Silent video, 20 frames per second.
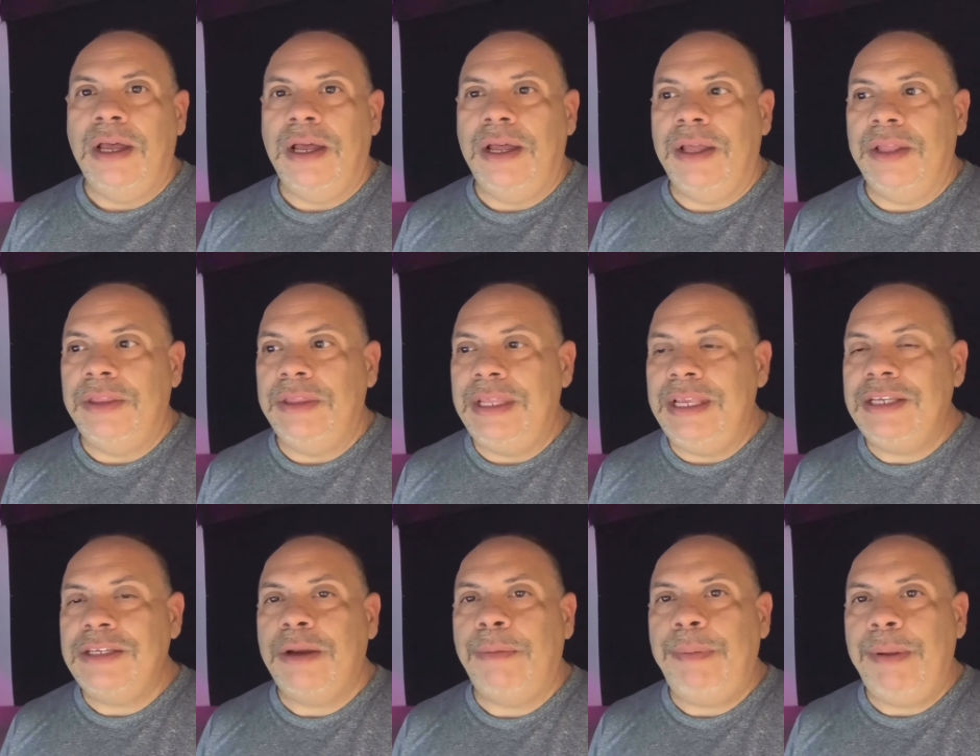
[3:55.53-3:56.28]

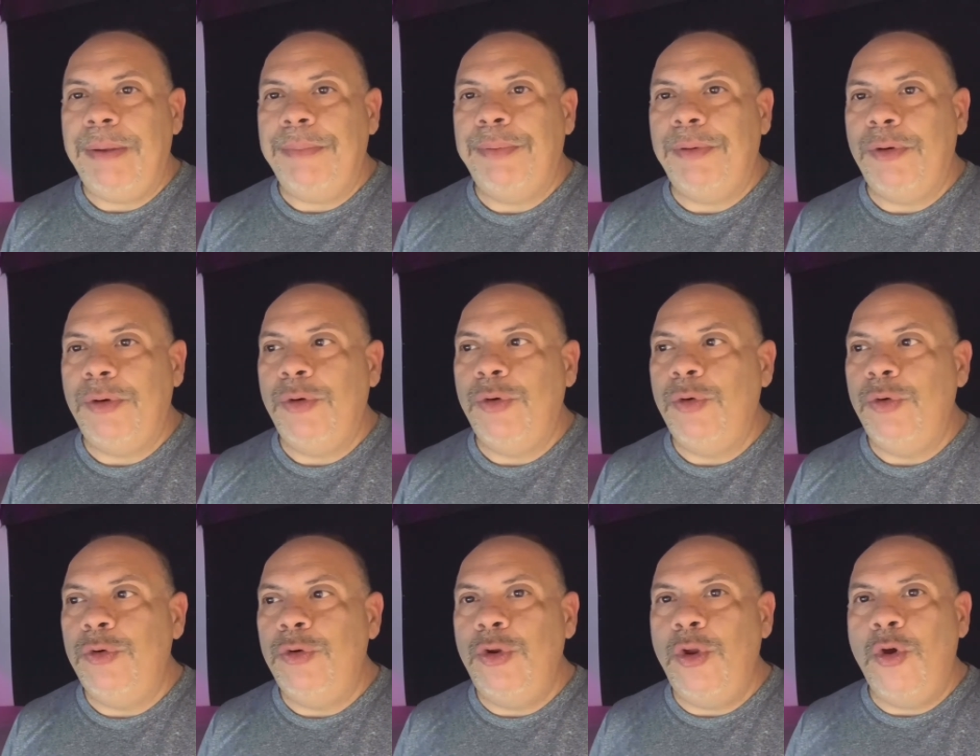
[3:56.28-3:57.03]
these are people
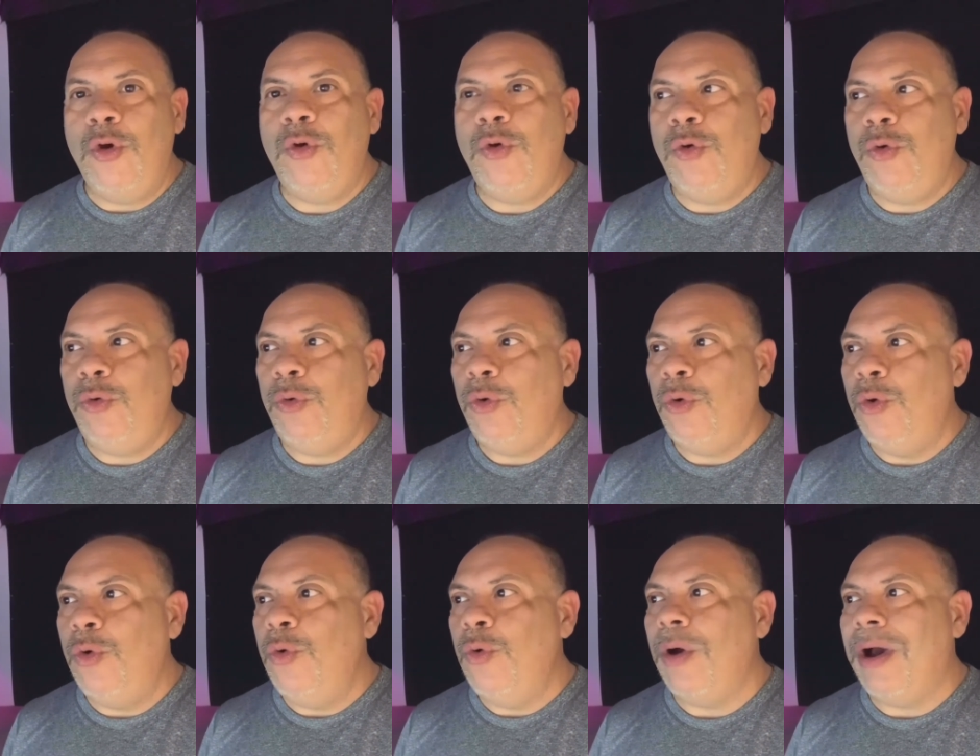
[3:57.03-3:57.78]
who know
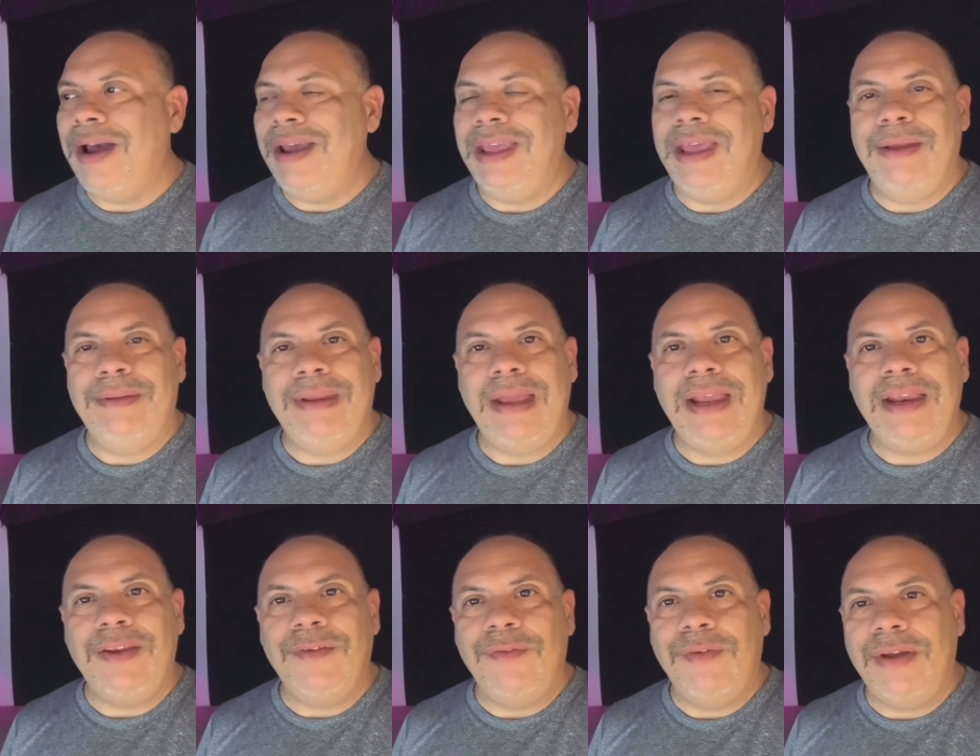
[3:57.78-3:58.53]
who I am.
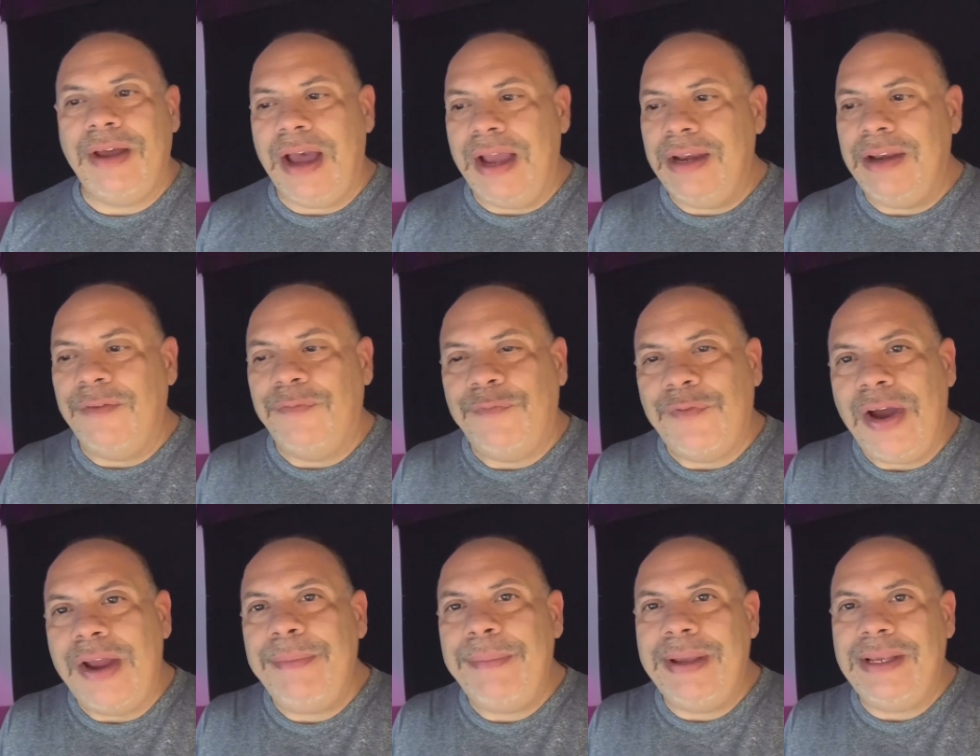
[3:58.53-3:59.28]
I
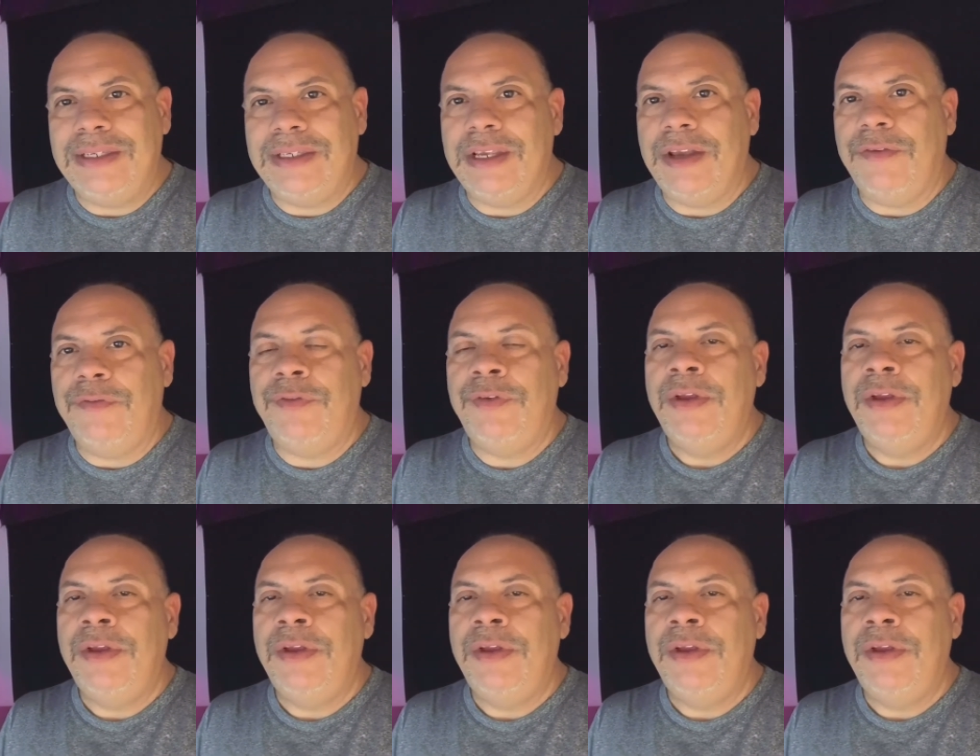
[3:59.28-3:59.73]
define myself